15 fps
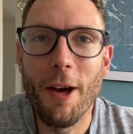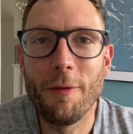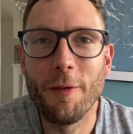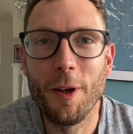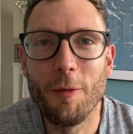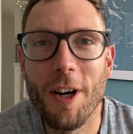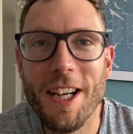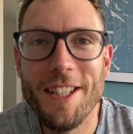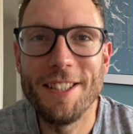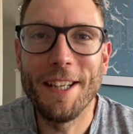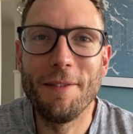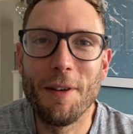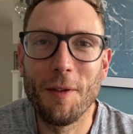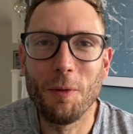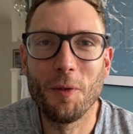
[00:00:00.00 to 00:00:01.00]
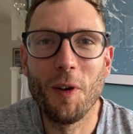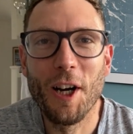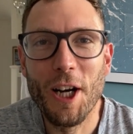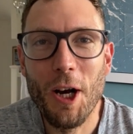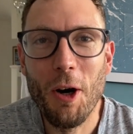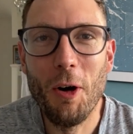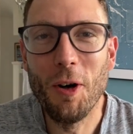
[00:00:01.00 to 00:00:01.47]
Fun race, even if it was
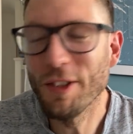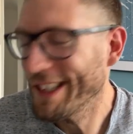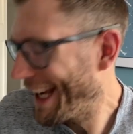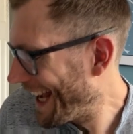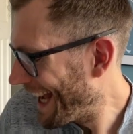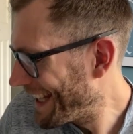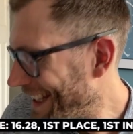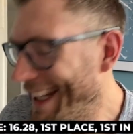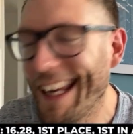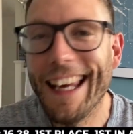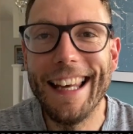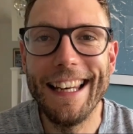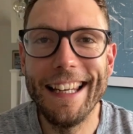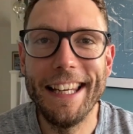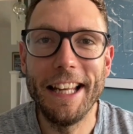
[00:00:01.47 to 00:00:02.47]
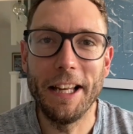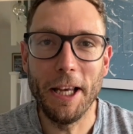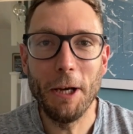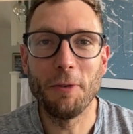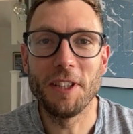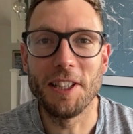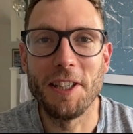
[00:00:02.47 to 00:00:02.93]
very hot and hilly.
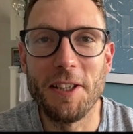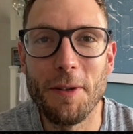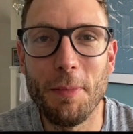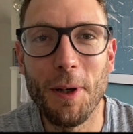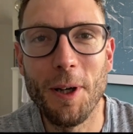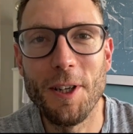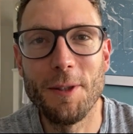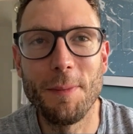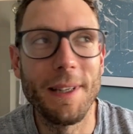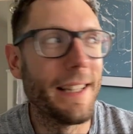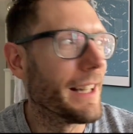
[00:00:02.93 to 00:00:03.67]
Hills actually surprised me a